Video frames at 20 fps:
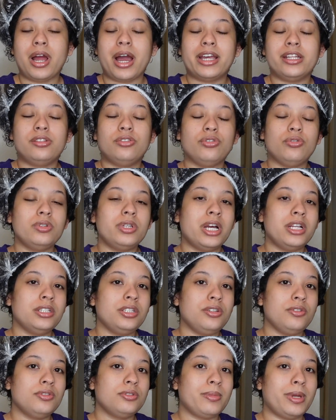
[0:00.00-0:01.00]
I do tend
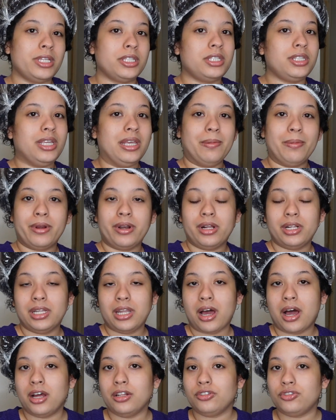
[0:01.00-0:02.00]
to use my steamer a
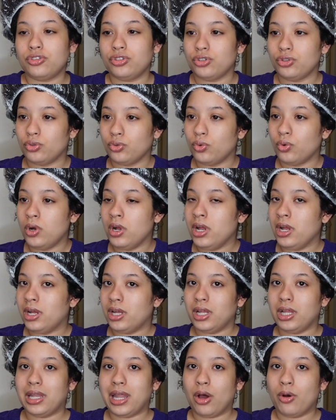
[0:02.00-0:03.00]
lot to
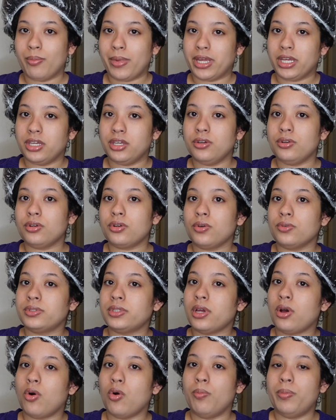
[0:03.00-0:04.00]
allow my cuticles
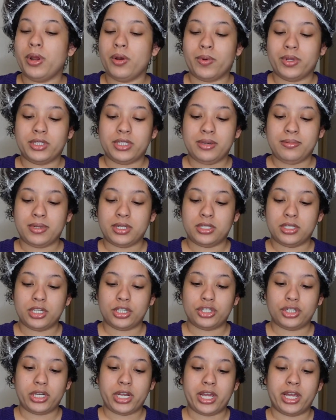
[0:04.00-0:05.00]
to open when deep
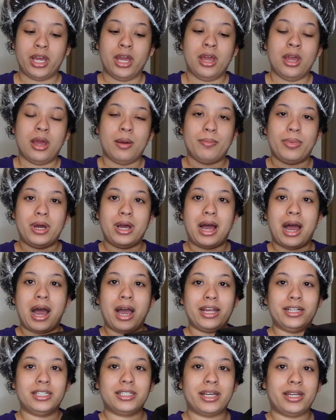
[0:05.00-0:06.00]
conditioning, but
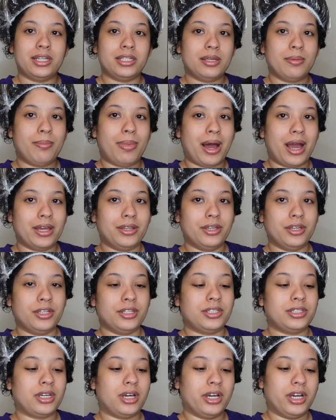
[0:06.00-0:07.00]
I decided to buy
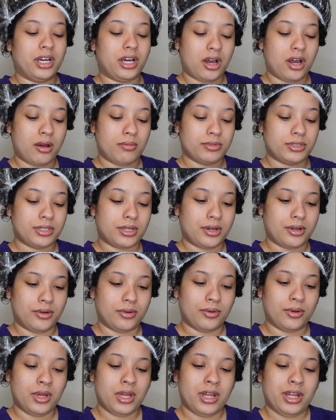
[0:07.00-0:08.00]
this.
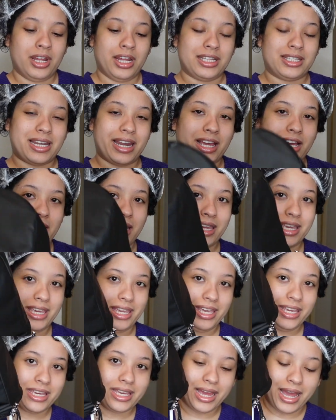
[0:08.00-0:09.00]
So it's like a
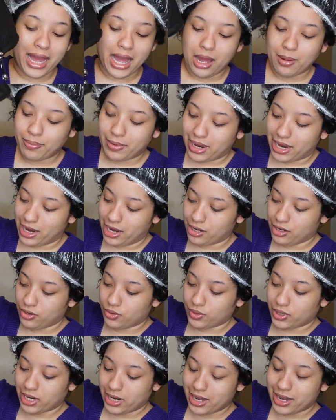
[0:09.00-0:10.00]
heat cap, and
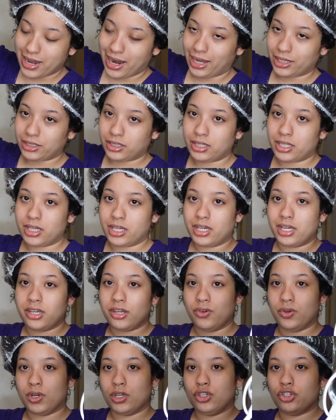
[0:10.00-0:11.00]
you connect
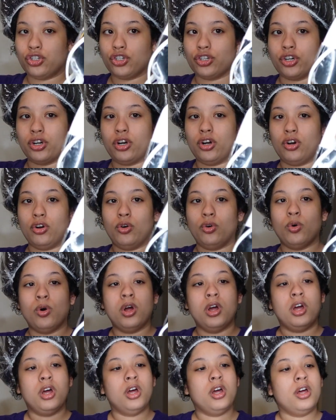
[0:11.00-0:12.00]
it, you control
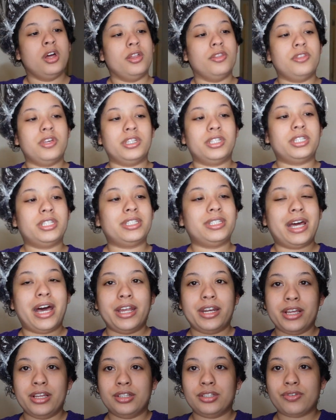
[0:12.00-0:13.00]
the
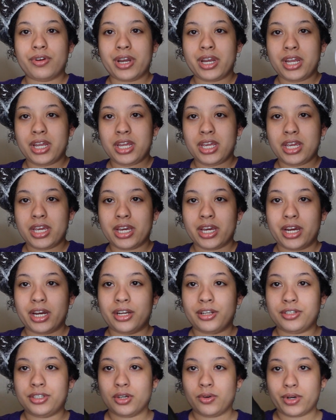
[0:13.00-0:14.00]
settings right
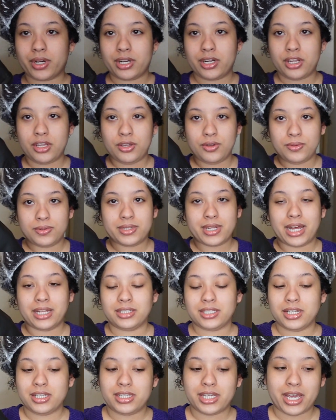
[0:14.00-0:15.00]
here. So we're gonna use that
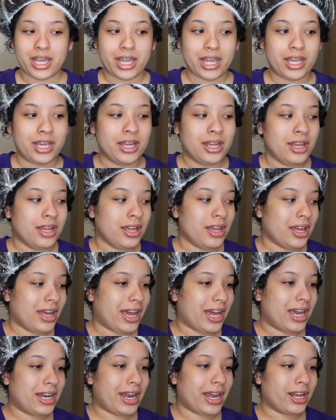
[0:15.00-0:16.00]
today.
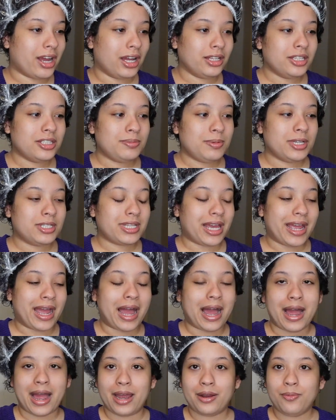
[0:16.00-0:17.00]
And I got this because I
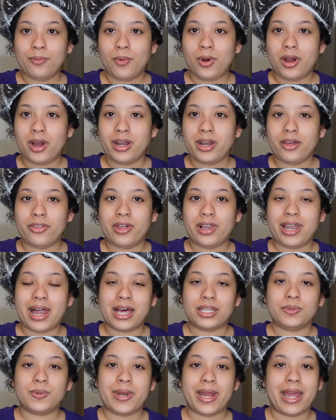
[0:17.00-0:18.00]
had one. The
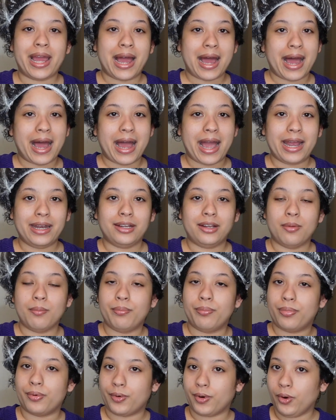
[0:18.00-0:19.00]
last one I had
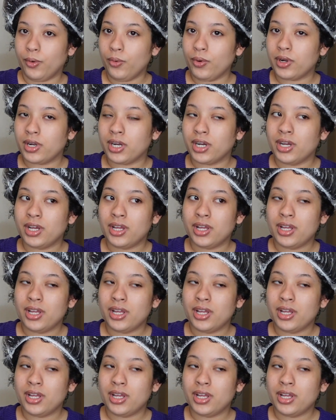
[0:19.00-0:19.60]
broke.